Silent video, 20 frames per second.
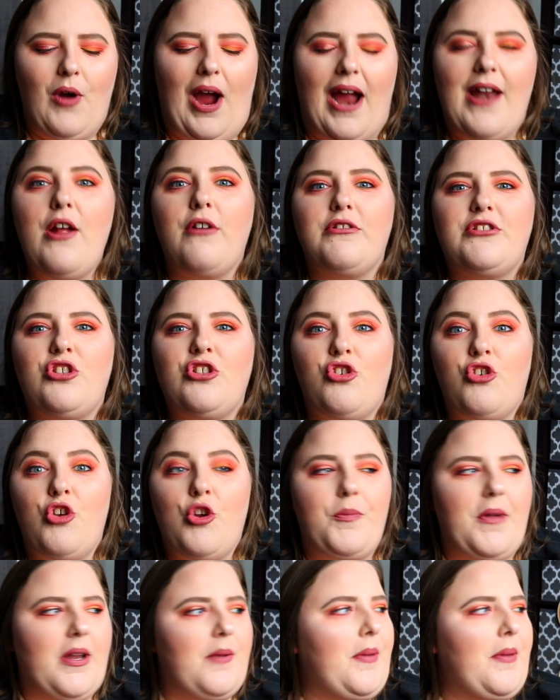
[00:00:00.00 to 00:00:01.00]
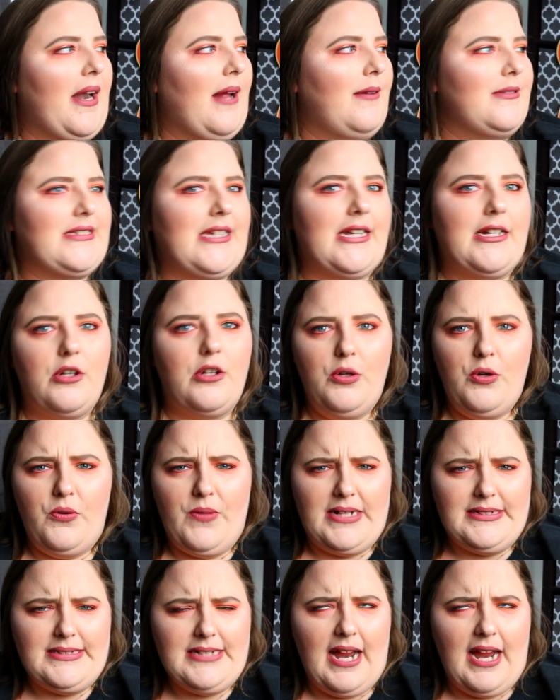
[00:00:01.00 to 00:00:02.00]
I know it's stupid, but I was like, ooh,
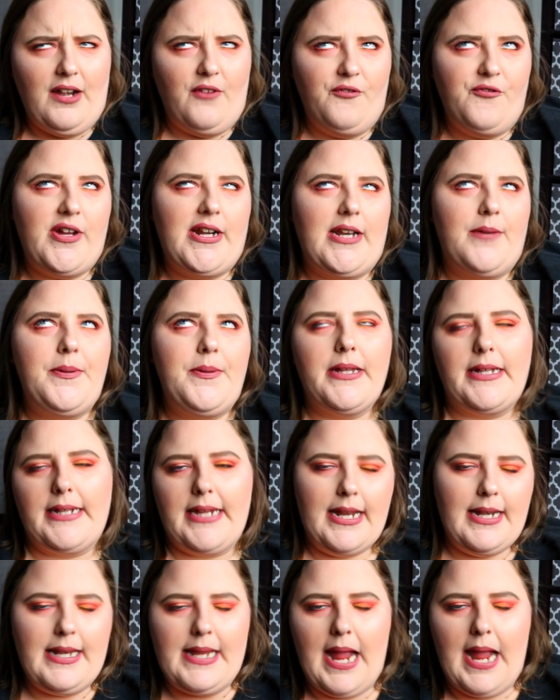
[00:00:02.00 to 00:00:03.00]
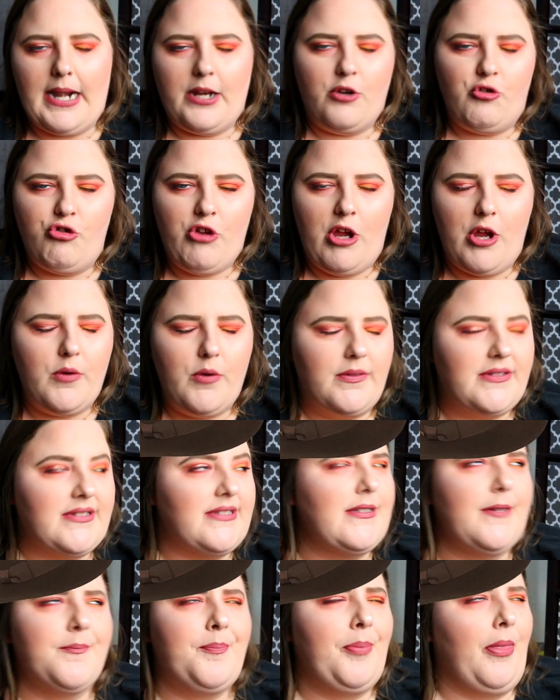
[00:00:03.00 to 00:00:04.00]
that's kind of fun. I feel like Indiana
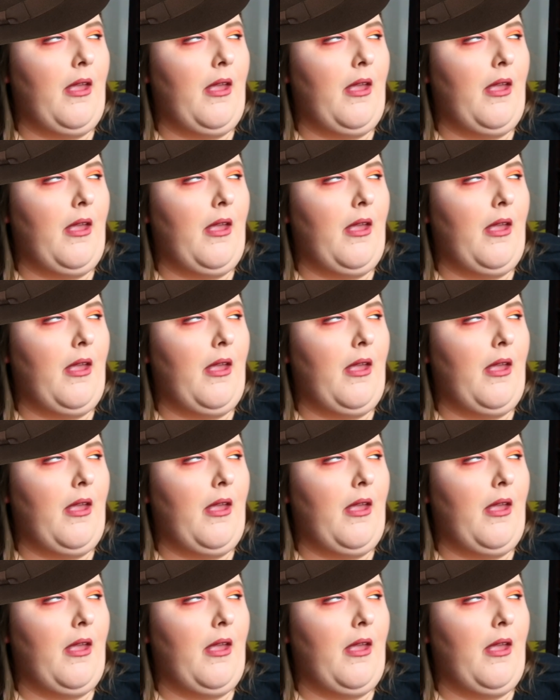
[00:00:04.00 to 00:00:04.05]
Jones.